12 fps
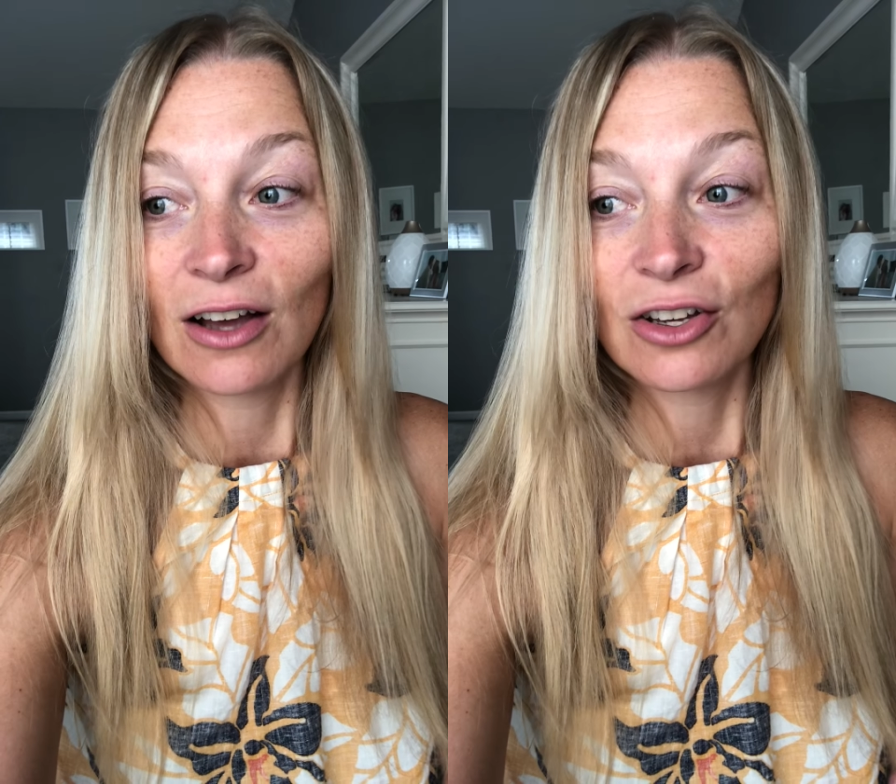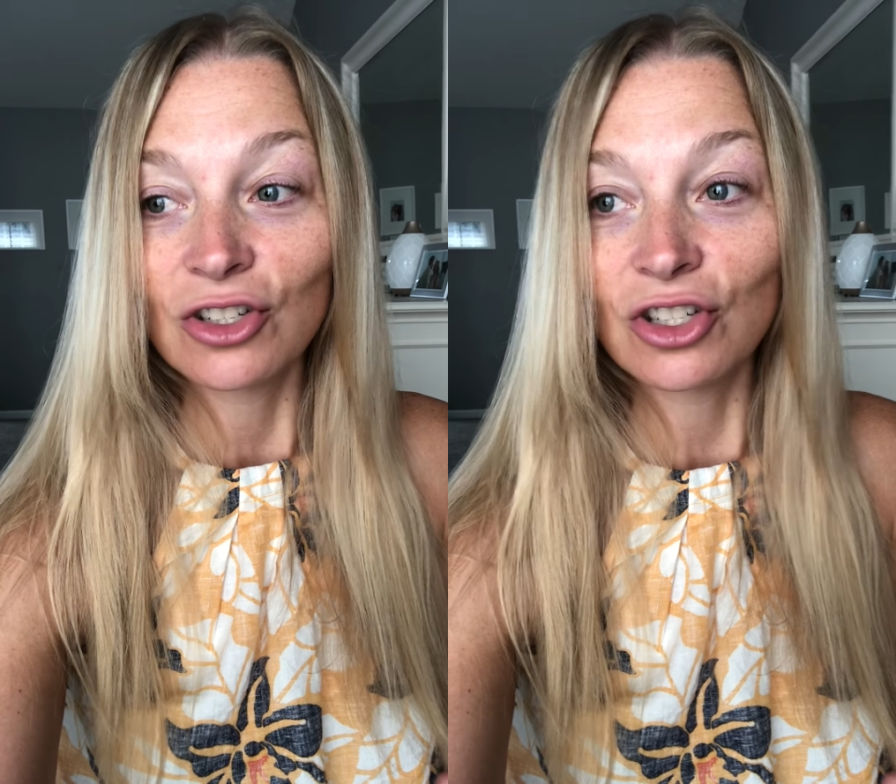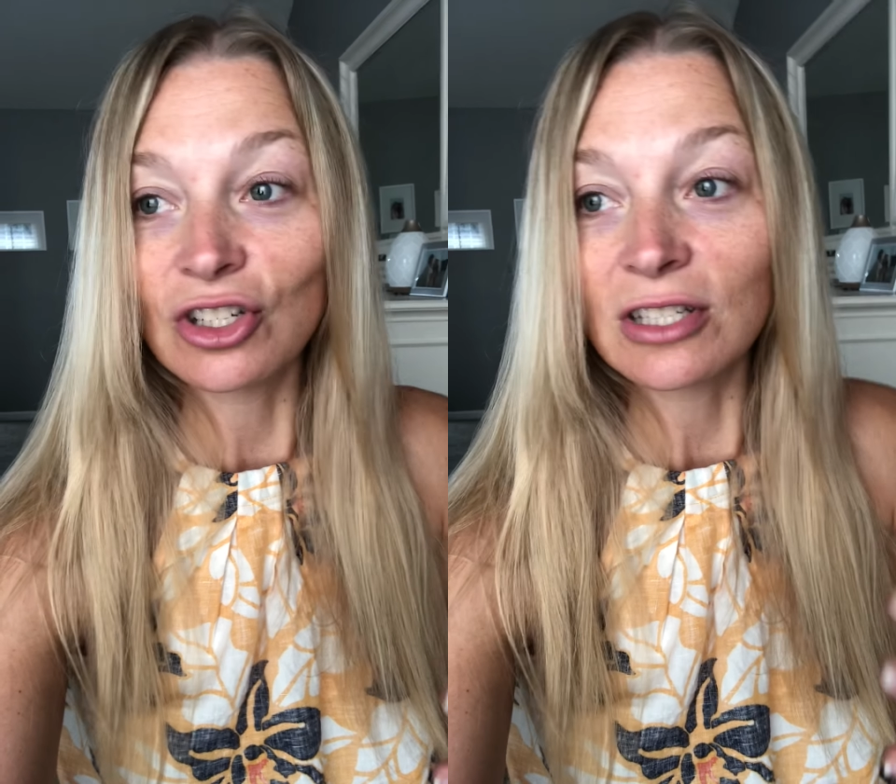
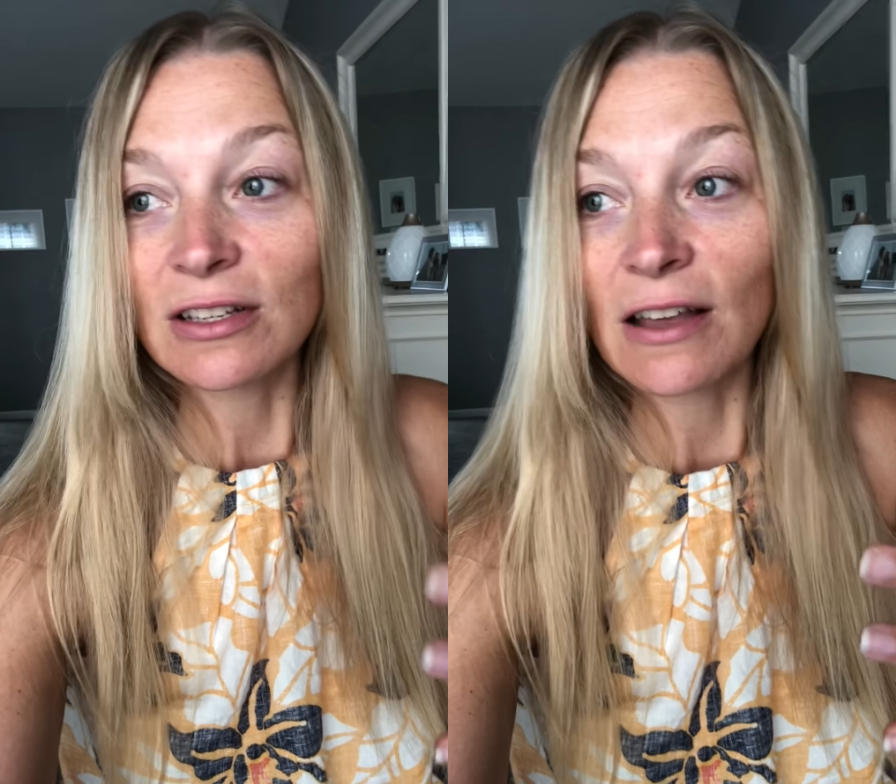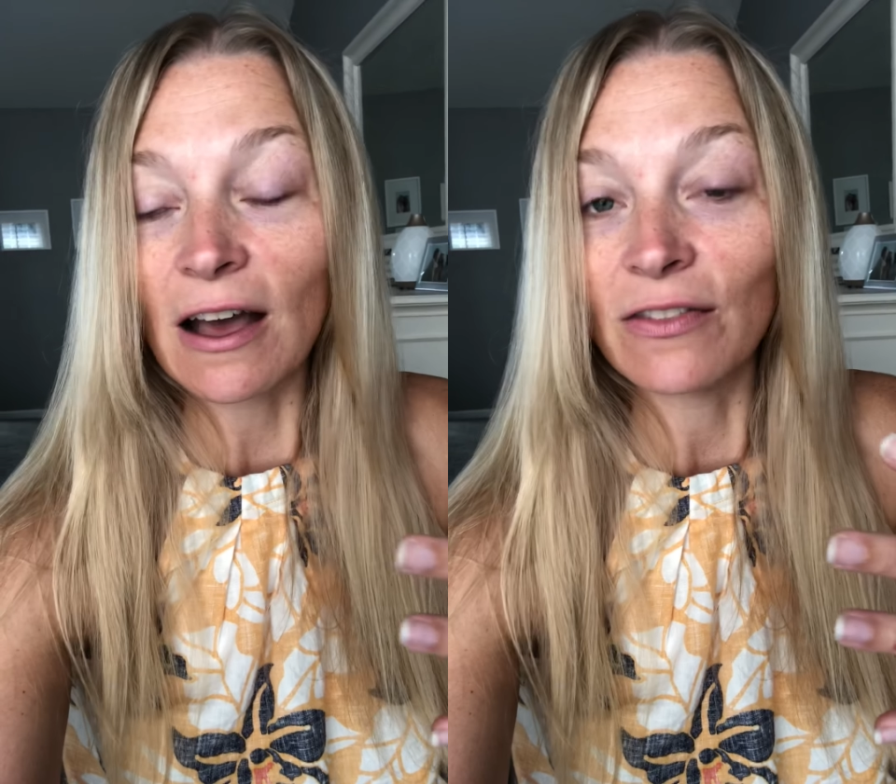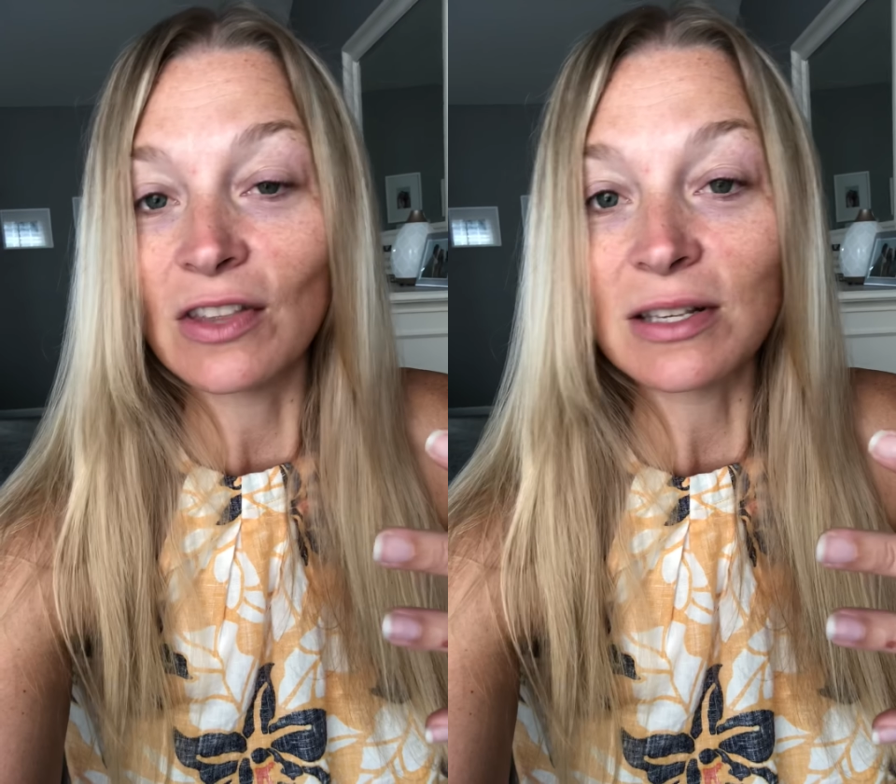she just
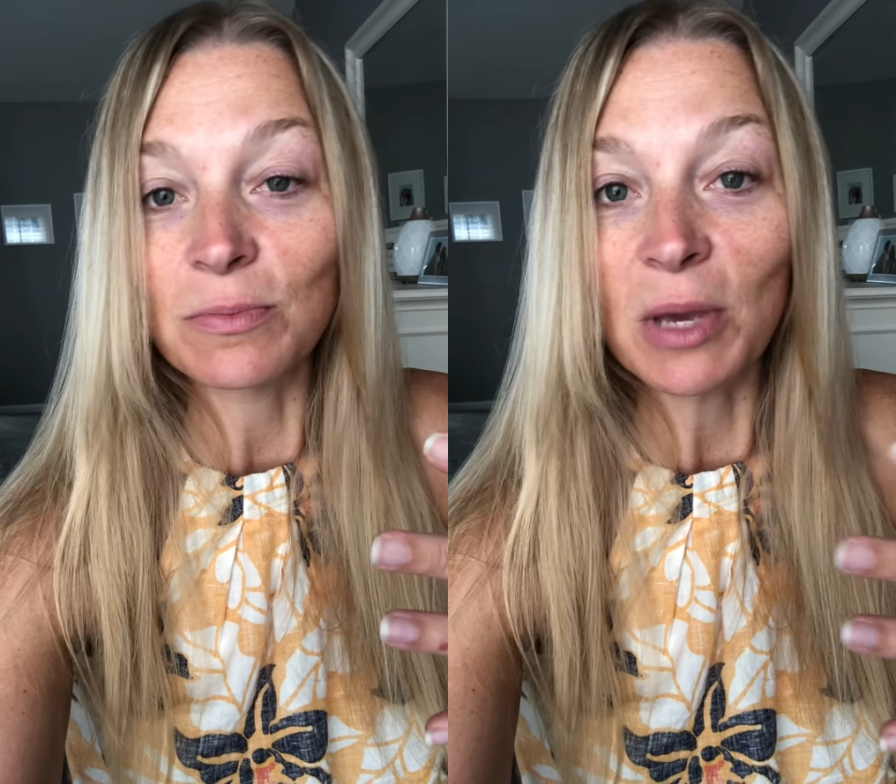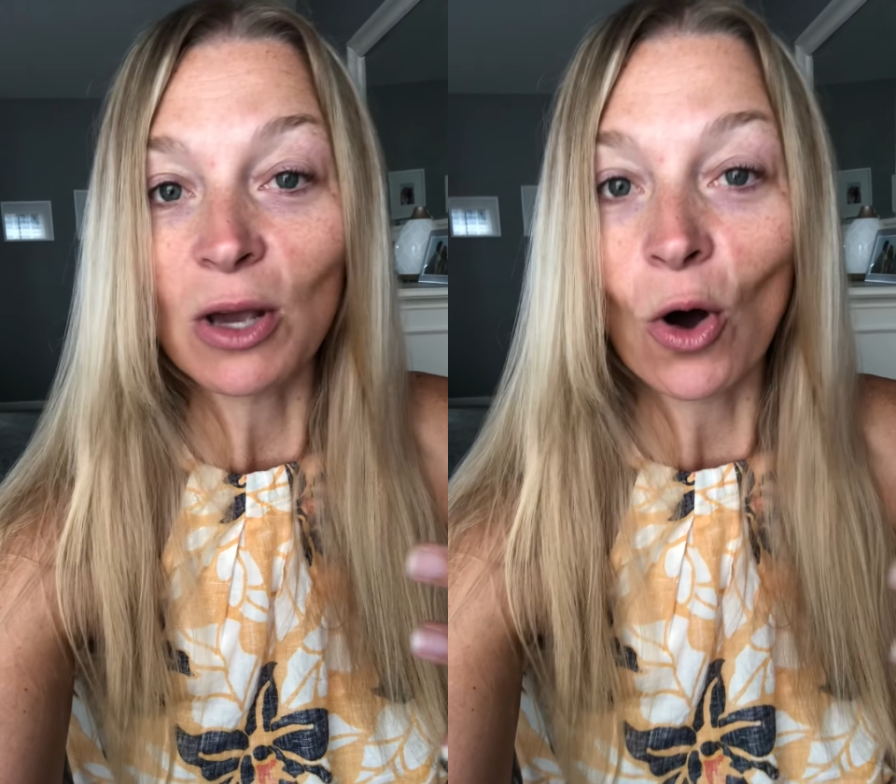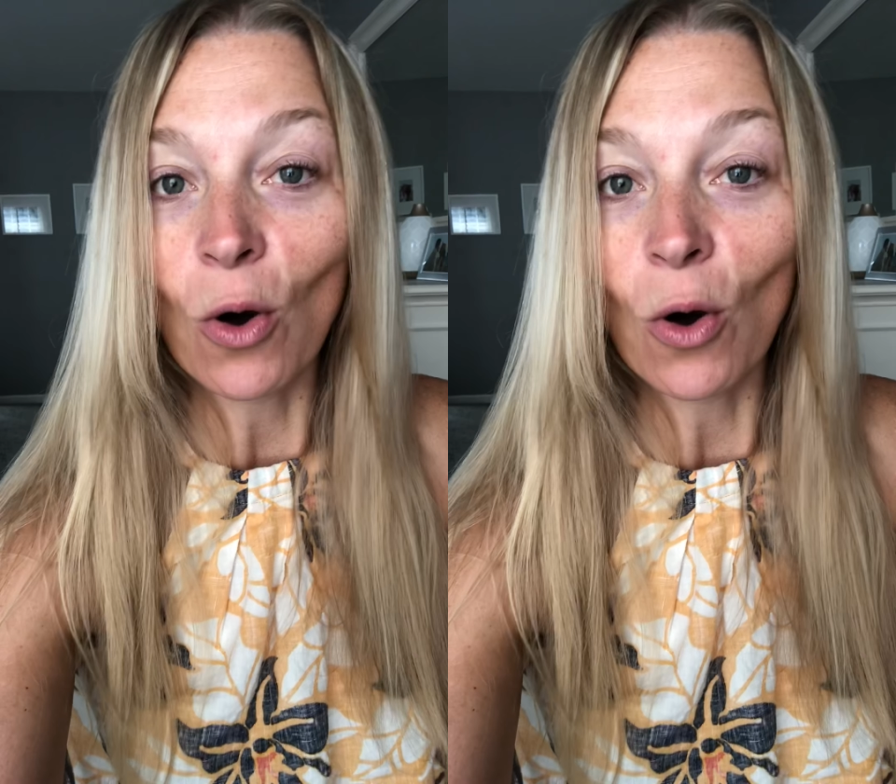had this big